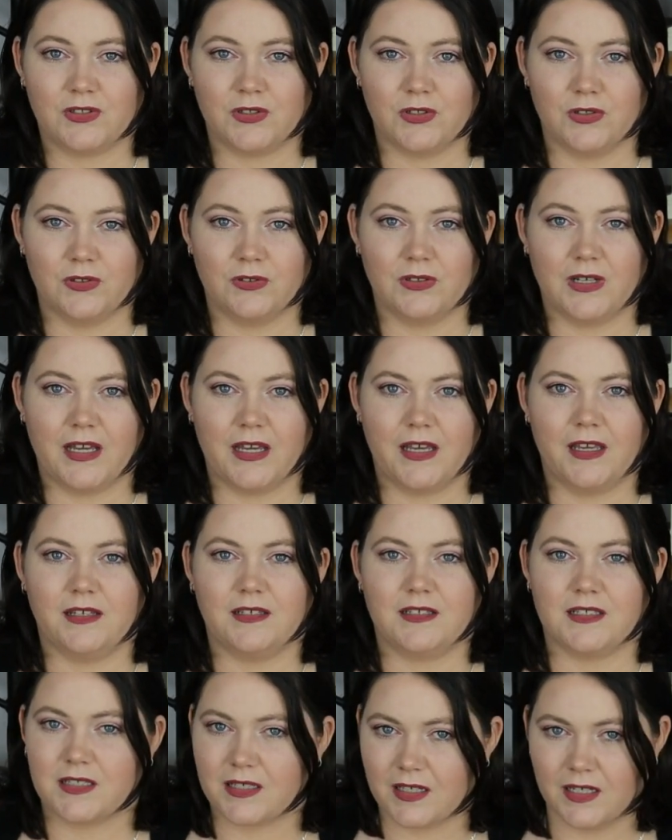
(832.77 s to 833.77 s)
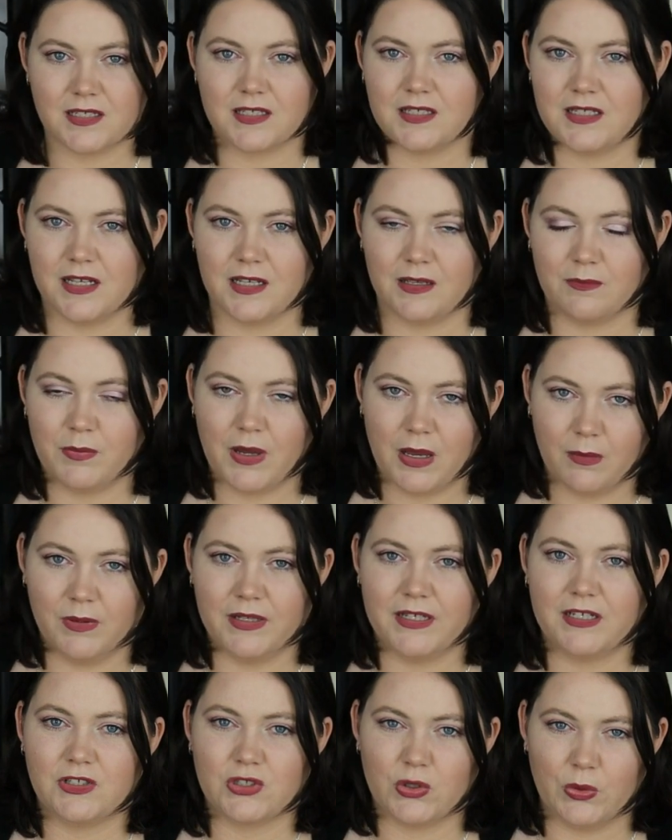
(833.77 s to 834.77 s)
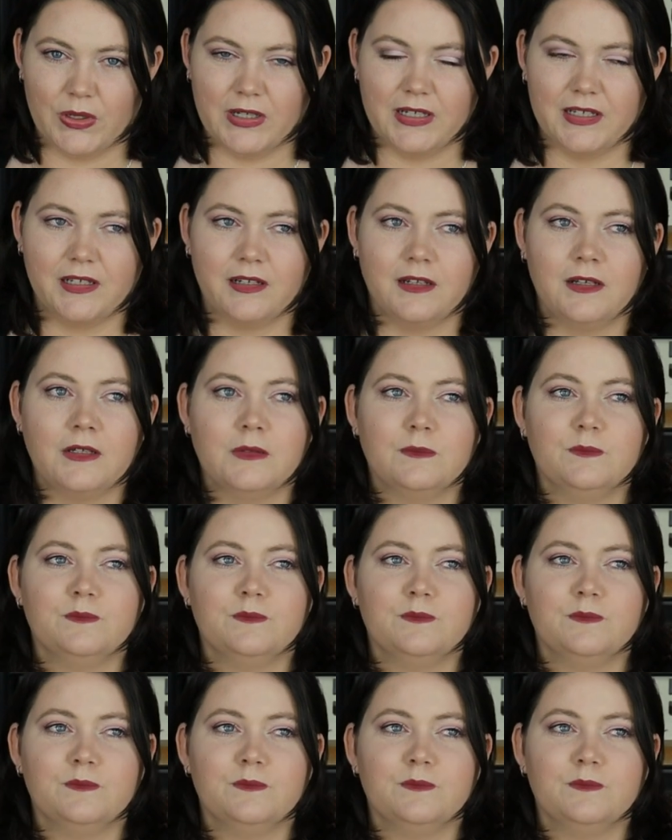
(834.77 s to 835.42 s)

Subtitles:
to a disgusting public toilet